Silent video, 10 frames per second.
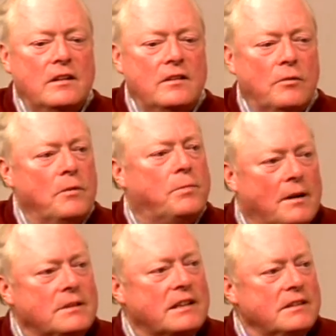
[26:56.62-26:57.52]
the
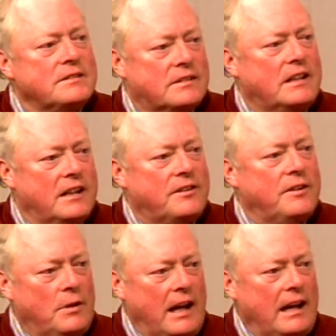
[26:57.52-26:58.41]
Republicans get their
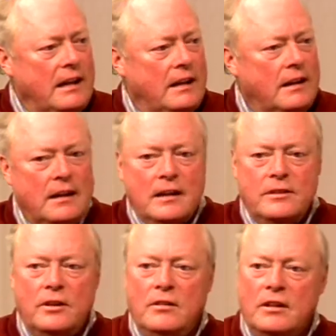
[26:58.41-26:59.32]
way,
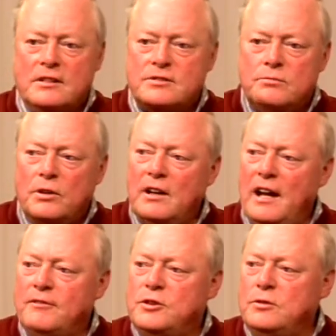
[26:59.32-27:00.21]
the, we're going to
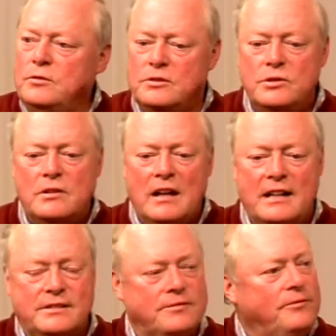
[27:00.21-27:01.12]
have two two
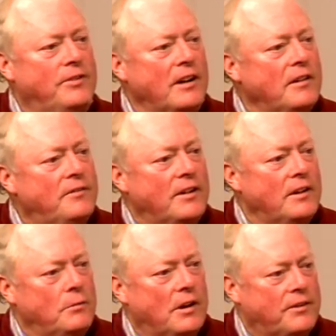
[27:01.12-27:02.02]
classes: very,
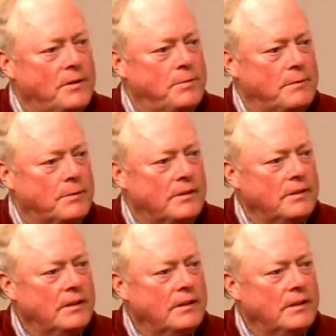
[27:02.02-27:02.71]
very wealthy people,